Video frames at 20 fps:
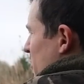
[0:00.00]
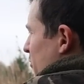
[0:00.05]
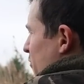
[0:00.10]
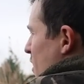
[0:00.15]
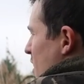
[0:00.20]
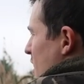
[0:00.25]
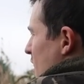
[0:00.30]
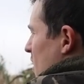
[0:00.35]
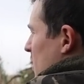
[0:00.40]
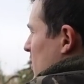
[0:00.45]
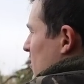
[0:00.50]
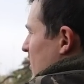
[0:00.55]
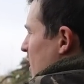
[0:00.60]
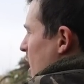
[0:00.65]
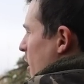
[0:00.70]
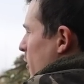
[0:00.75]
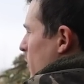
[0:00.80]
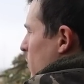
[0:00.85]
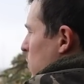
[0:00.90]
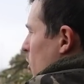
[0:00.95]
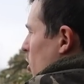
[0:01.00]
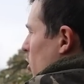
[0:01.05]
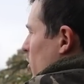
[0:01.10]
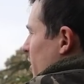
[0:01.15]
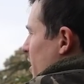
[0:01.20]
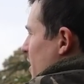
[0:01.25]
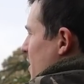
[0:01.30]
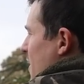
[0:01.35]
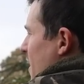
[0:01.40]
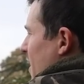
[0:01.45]
to be really slow and
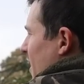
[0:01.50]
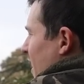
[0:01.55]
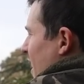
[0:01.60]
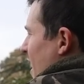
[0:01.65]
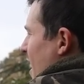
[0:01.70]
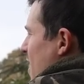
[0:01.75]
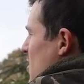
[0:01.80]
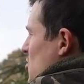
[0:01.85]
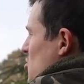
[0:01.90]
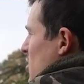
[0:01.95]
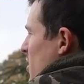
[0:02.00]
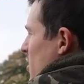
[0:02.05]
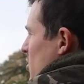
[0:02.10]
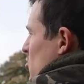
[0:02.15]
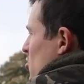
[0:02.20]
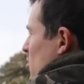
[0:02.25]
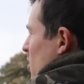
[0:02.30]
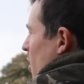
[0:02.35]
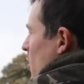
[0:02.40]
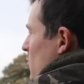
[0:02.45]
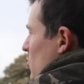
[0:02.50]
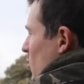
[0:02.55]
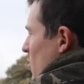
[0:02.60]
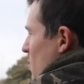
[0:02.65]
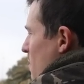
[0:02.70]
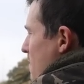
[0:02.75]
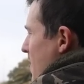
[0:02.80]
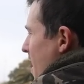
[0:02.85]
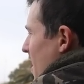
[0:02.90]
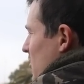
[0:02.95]
plodding, and then occasionally just goes on
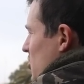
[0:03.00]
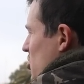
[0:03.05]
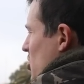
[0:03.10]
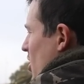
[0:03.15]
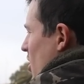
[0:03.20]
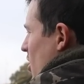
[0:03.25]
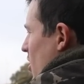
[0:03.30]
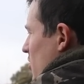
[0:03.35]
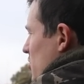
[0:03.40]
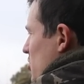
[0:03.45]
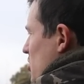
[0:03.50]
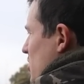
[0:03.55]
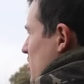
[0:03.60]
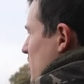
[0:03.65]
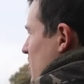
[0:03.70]
a mad charge.